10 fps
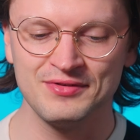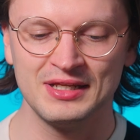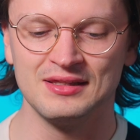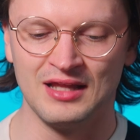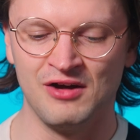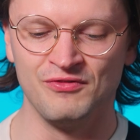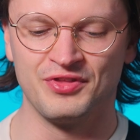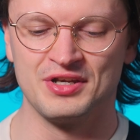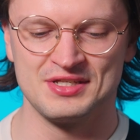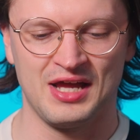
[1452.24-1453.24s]
really love
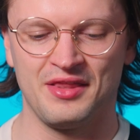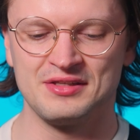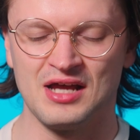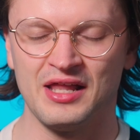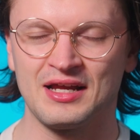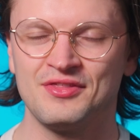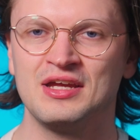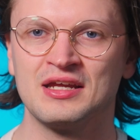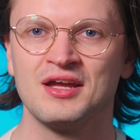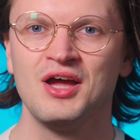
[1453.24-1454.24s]
the design of the Dalek. I
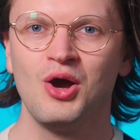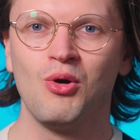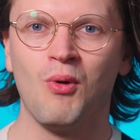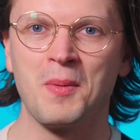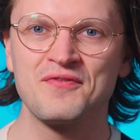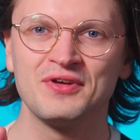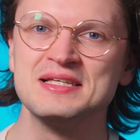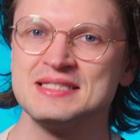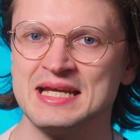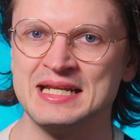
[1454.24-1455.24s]
think what we've
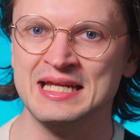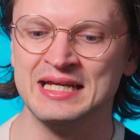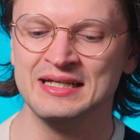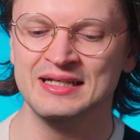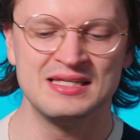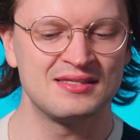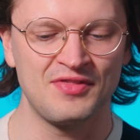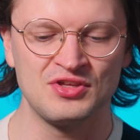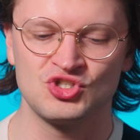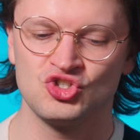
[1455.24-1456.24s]
really seen here is
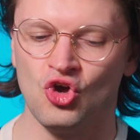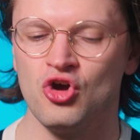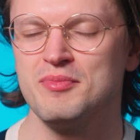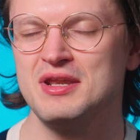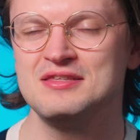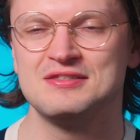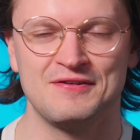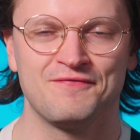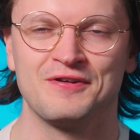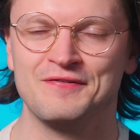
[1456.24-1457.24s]
that there's so many
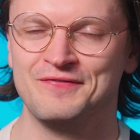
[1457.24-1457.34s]
different